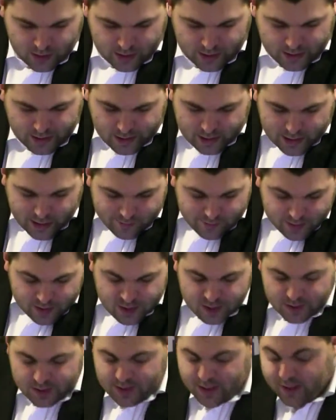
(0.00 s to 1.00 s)
And after,
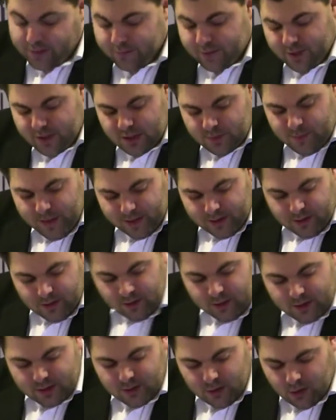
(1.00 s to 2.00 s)
ins after inspecting
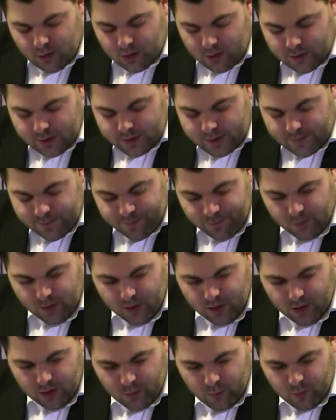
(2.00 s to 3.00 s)
these neurons,
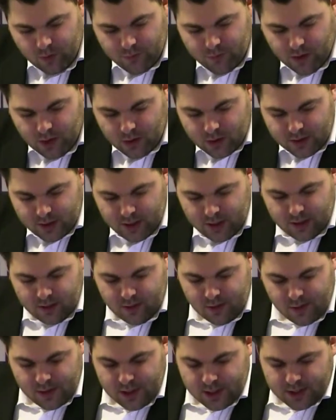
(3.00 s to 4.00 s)
we found
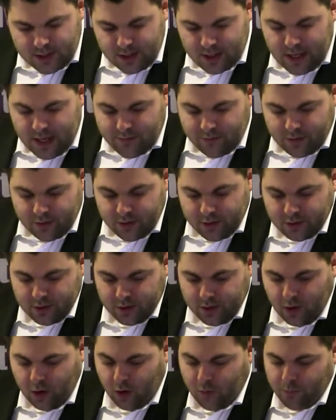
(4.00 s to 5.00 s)
these eleven
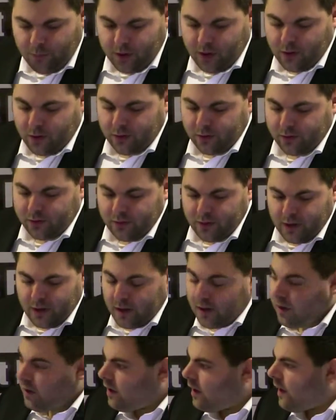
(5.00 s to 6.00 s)
compounds.
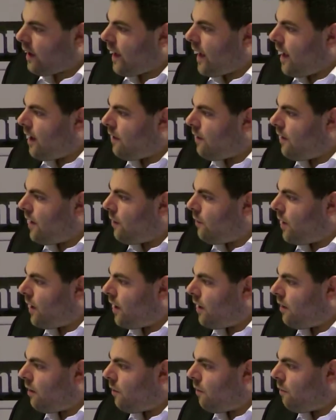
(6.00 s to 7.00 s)
Again, there
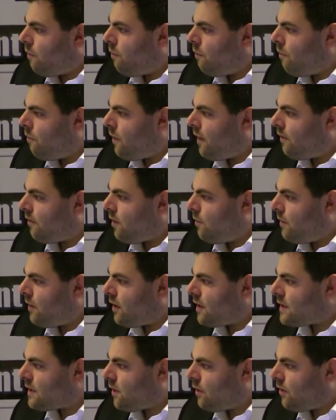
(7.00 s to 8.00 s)
were
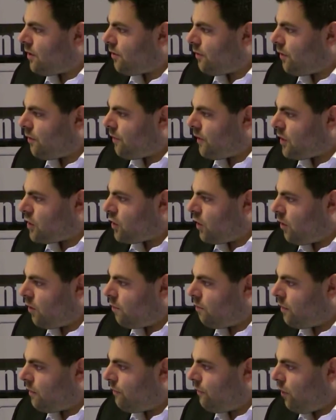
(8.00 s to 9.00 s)
benzimidazoles that were
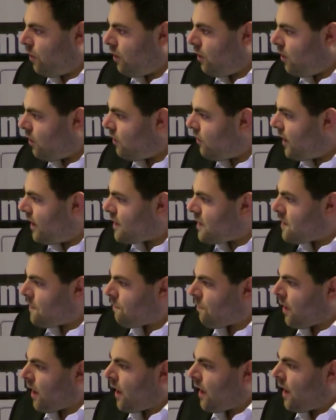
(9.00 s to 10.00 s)
shown before
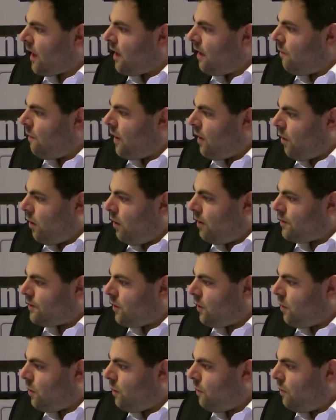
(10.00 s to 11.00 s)
already, but
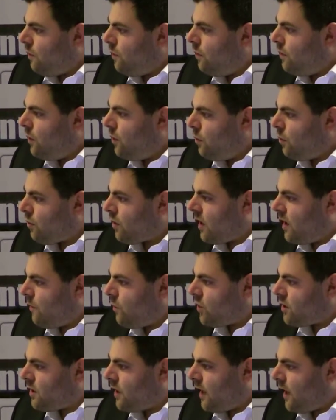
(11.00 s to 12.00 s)
also new
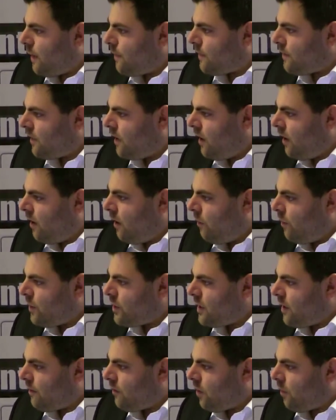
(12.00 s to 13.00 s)
chemotypes
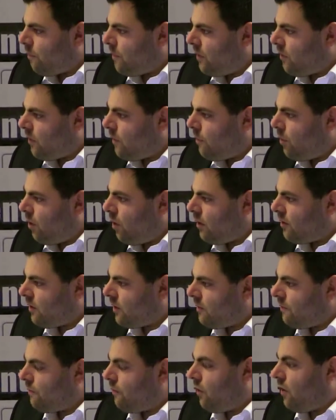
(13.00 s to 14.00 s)
which have not been
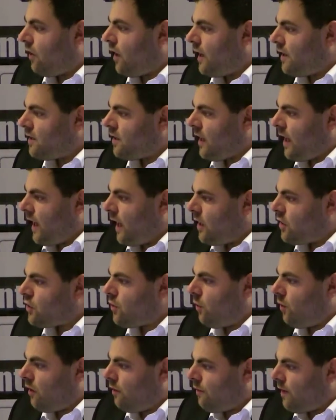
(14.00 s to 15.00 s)
reported for S E H
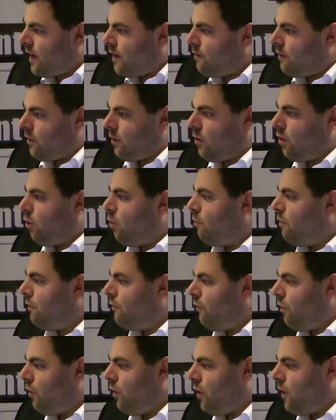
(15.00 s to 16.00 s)
or five L O
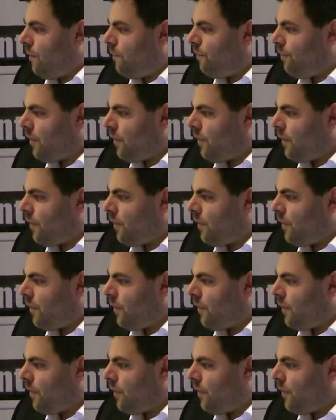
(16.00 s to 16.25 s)
before.